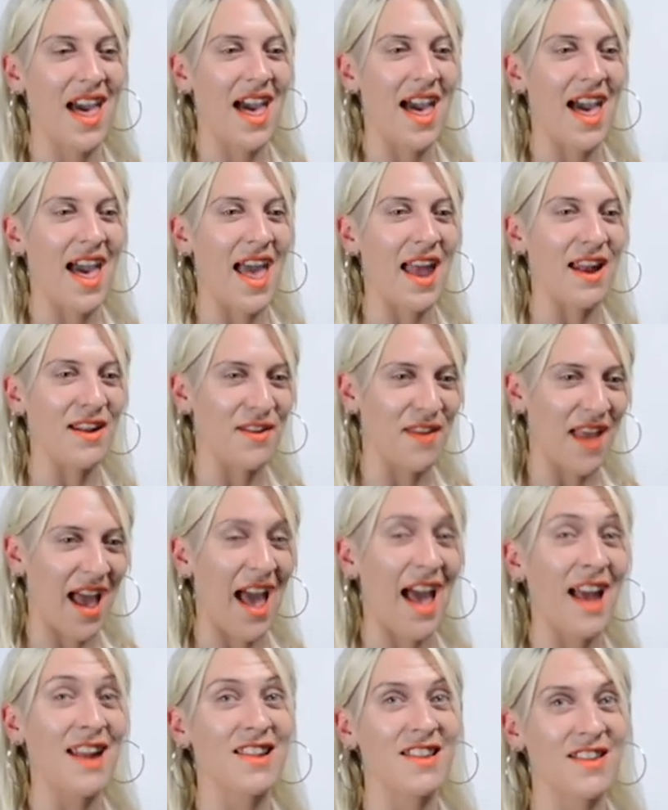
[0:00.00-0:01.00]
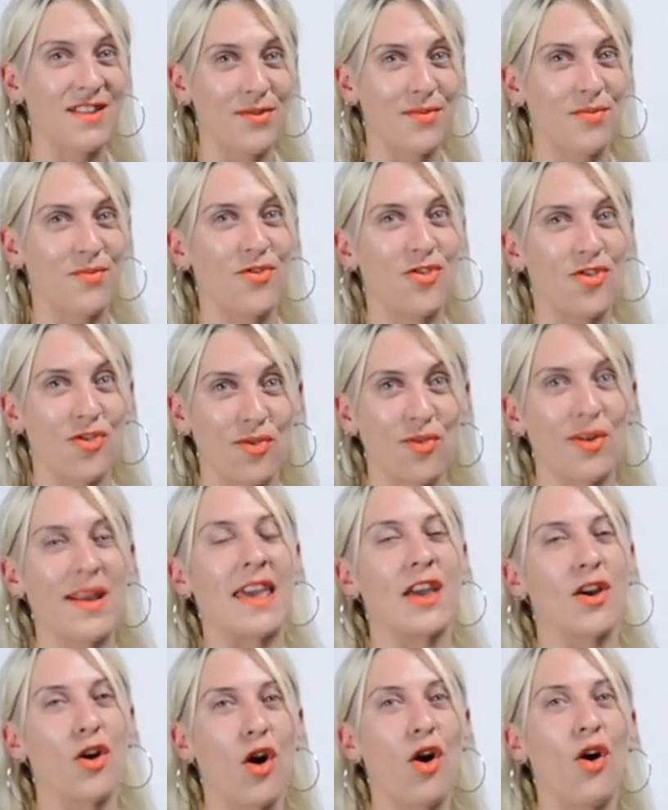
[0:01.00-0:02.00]
And that's truly
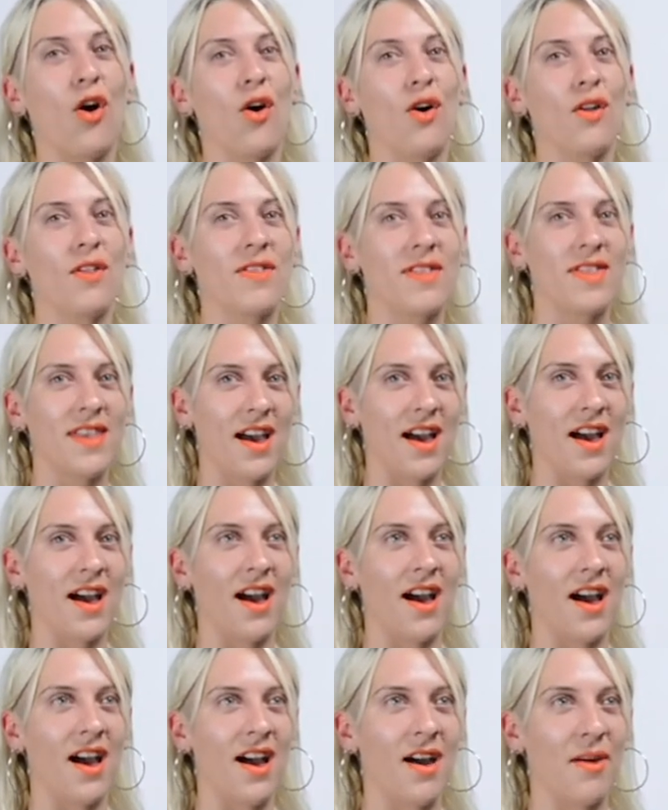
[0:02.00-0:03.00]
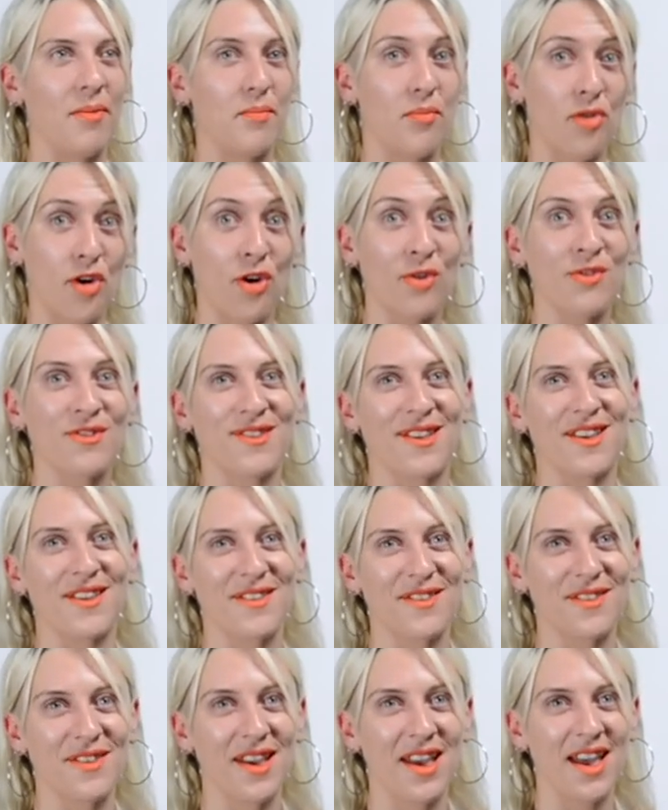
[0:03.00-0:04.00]
called the
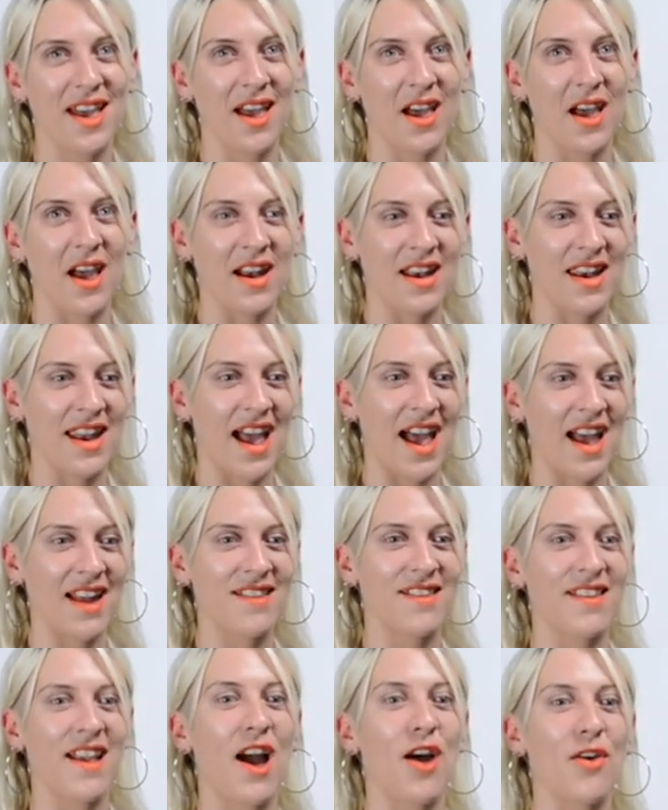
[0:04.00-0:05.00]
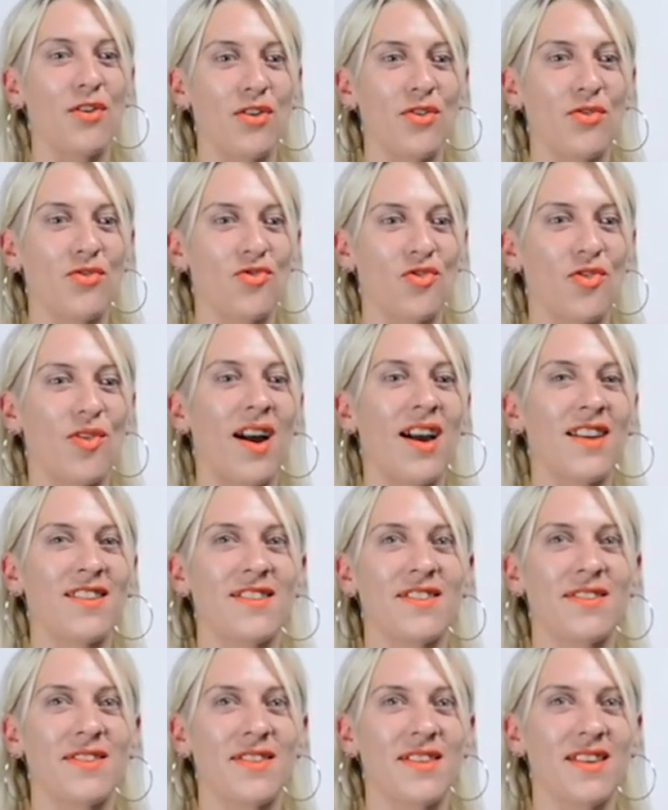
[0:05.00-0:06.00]
process. And that's how you
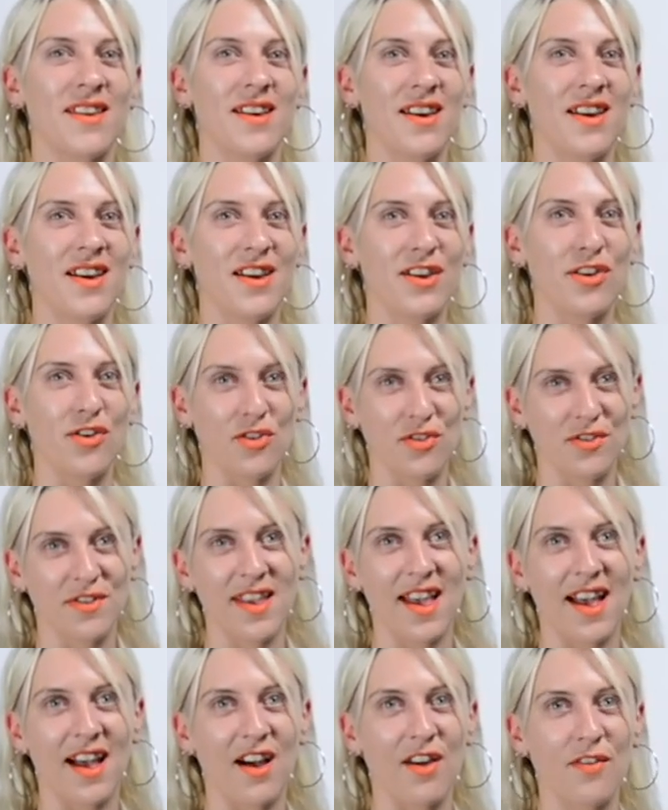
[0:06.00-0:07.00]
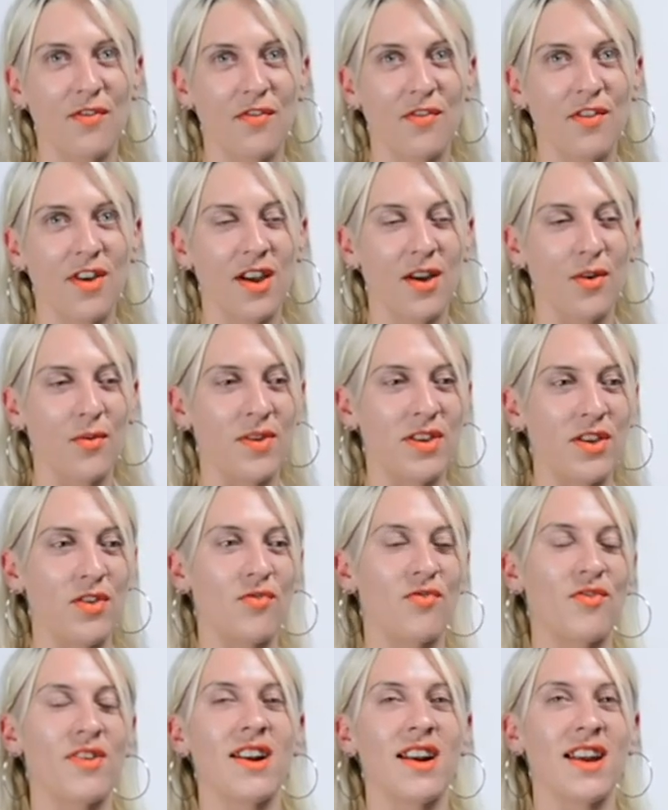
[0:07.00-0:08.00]
trust yourself when you
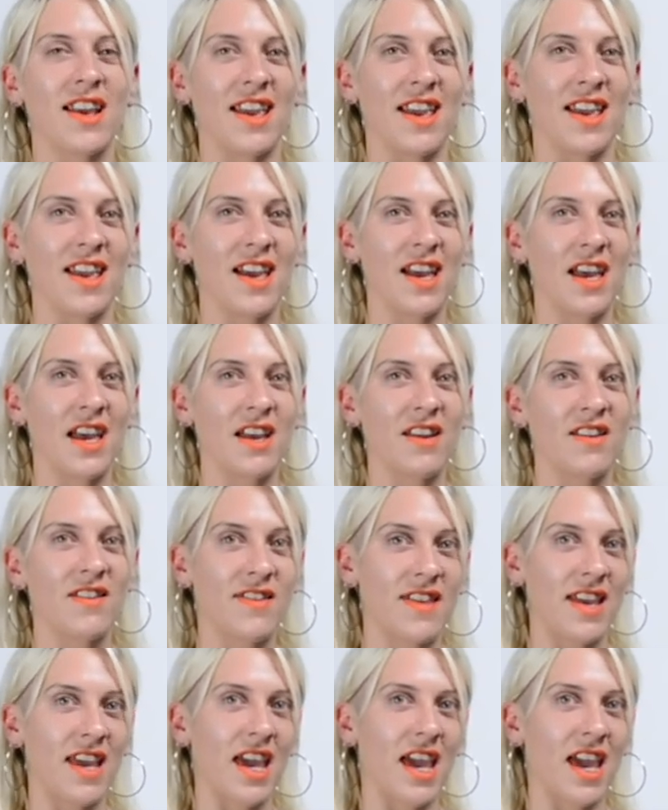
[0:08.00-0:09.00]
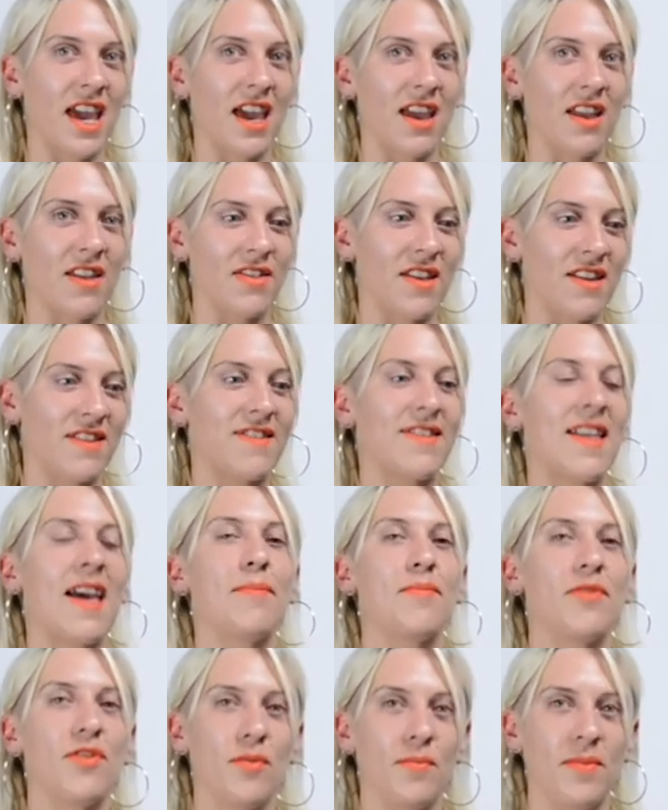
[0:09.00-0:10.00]
really see the
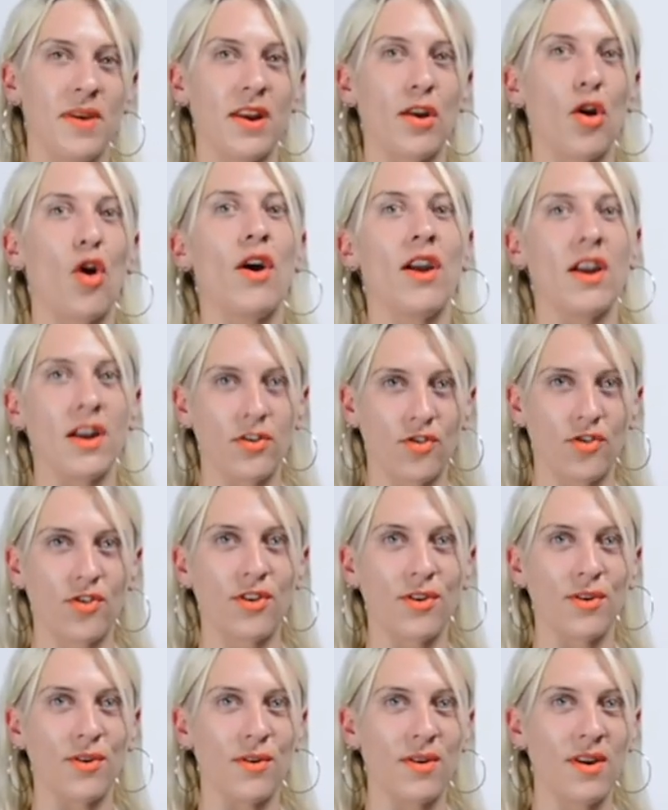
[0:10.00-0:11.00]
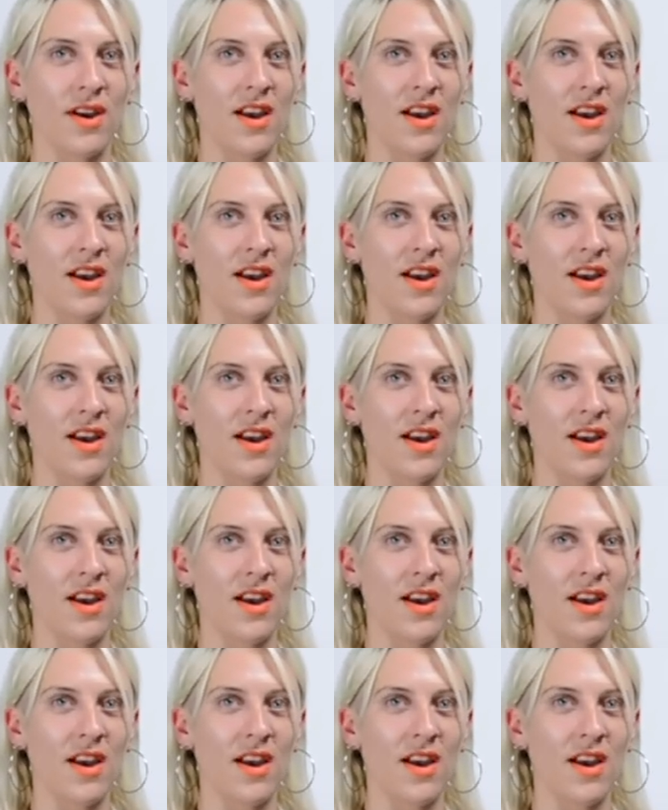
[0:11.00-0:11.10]
step you've been going through.